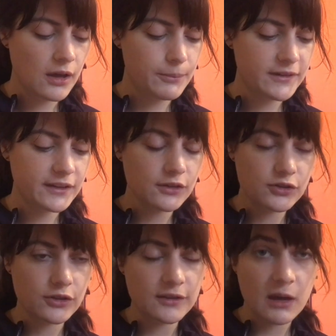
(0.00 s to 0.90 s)
a particular
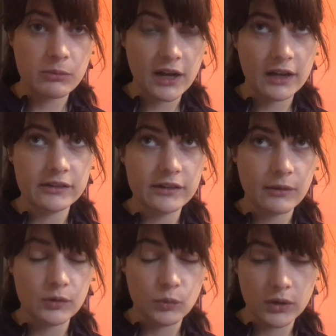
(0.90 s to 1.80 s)
shoe in that brand
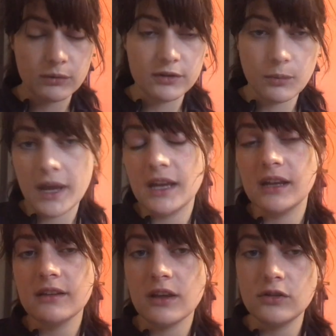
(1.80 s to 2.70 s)
that would work with the
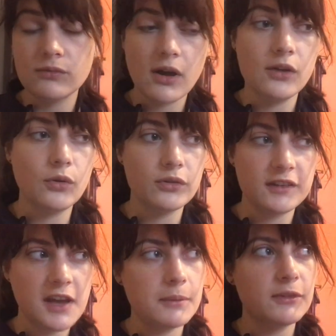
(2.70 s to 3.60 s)
way that you run or the
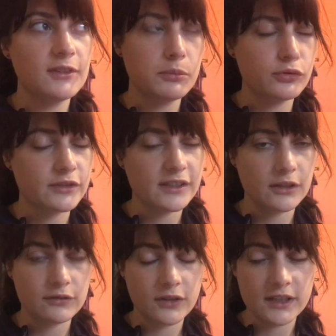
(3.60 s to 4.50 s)
type of support that
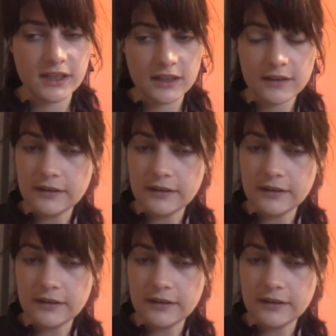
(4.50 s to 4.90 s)
your foot needs.